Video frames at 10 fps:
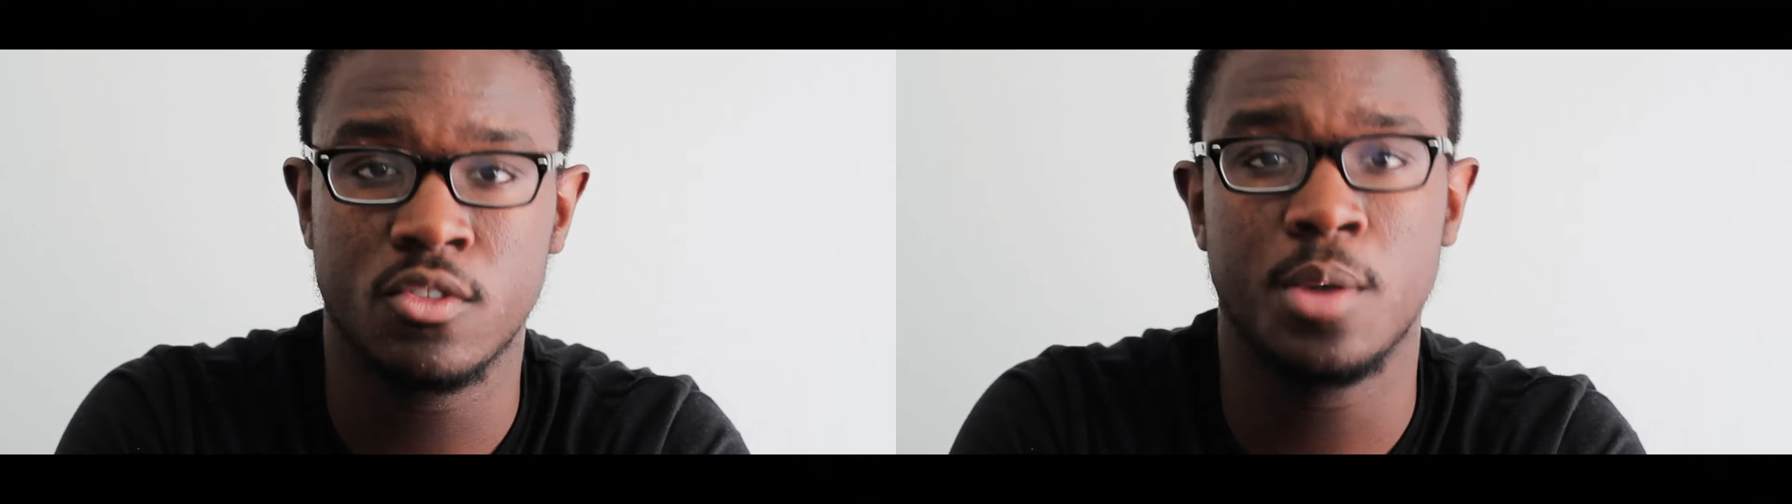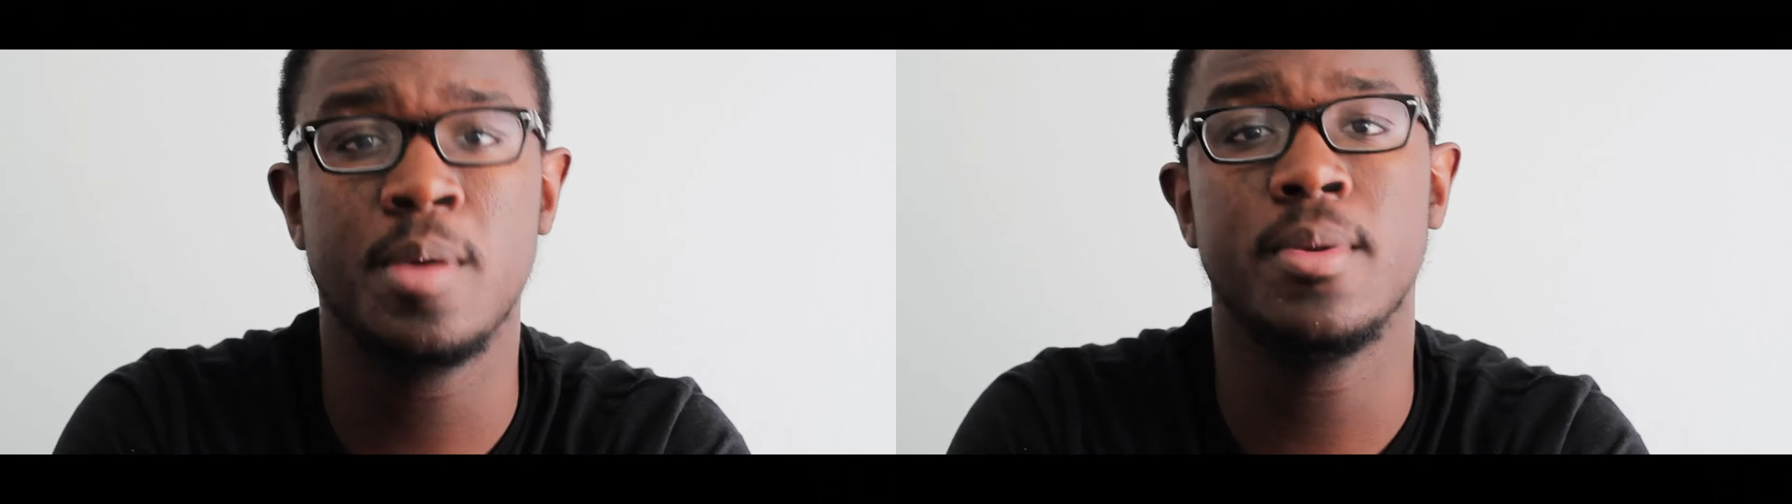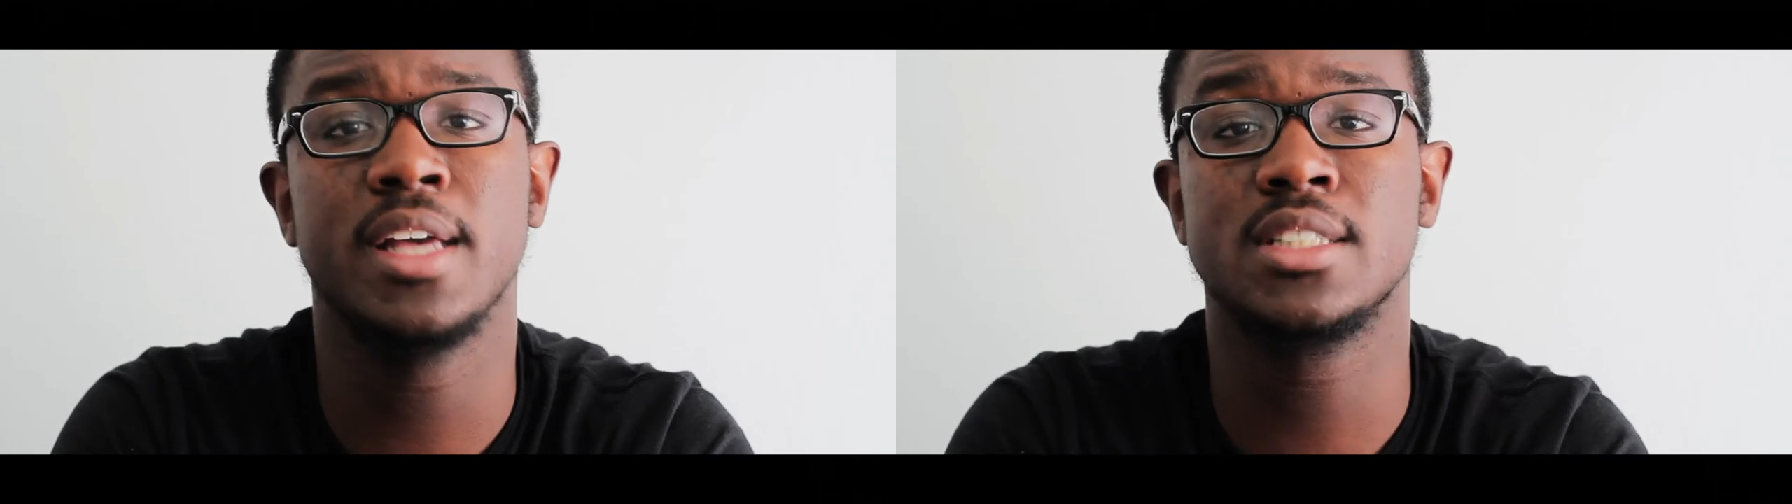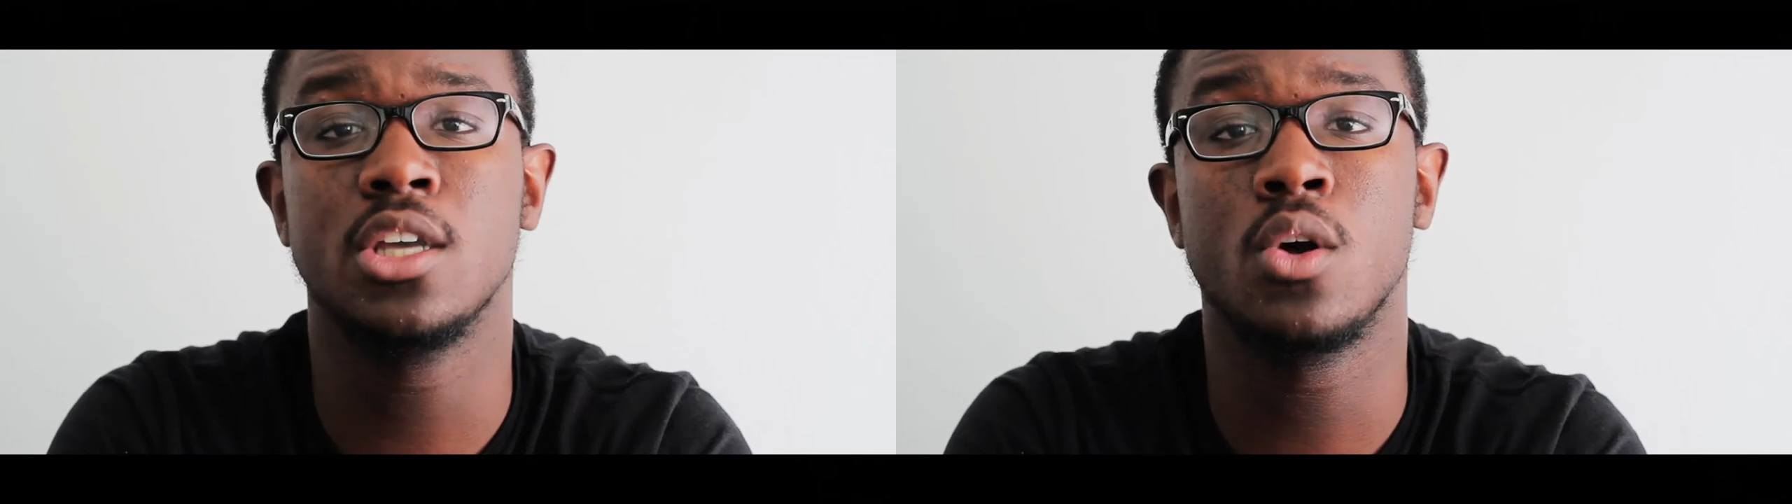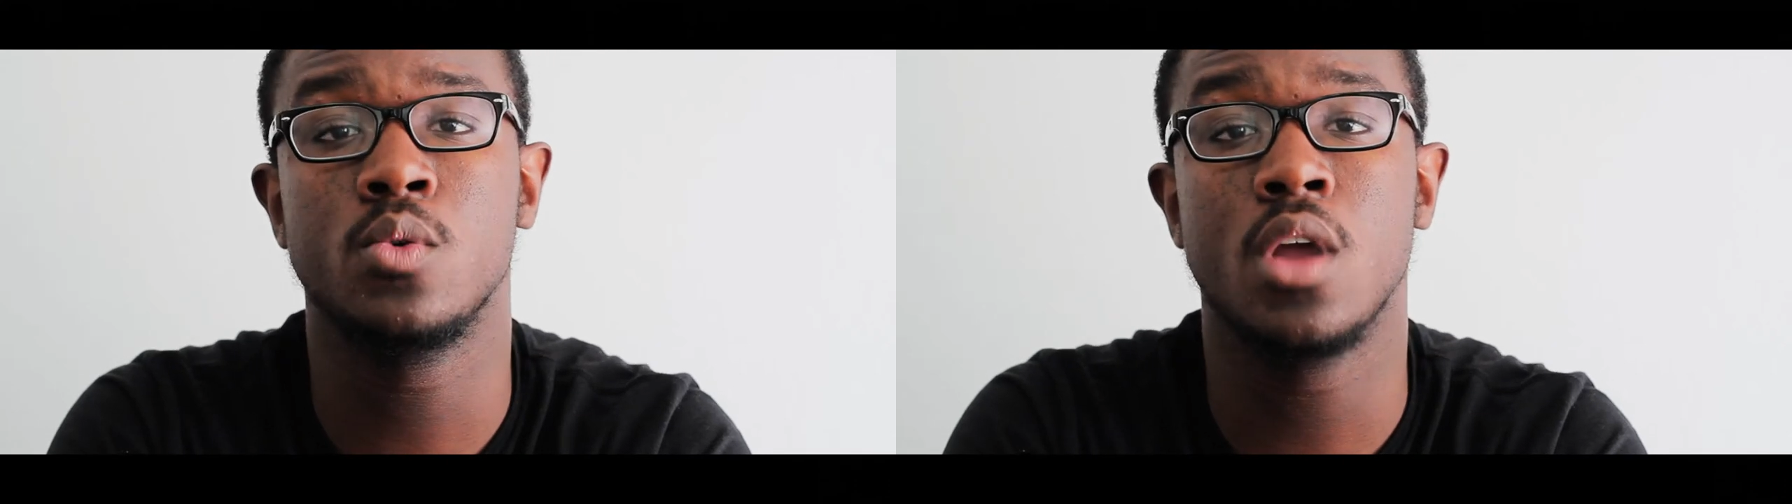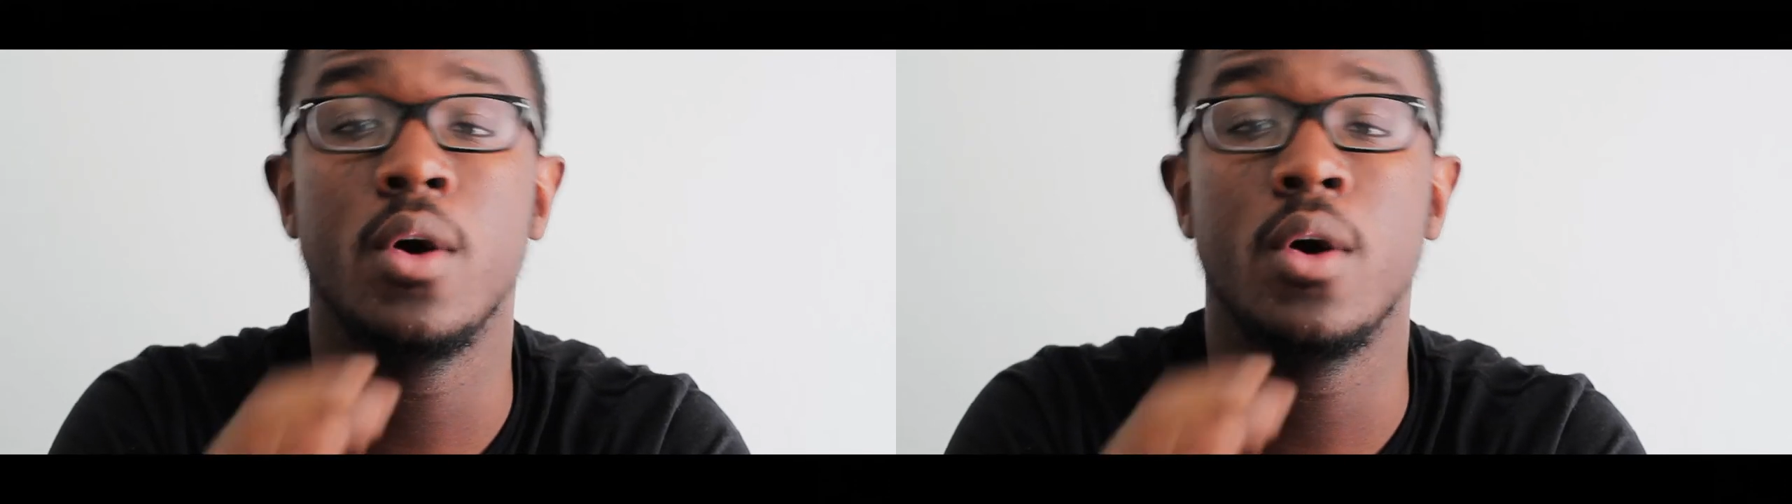For people that still don't know,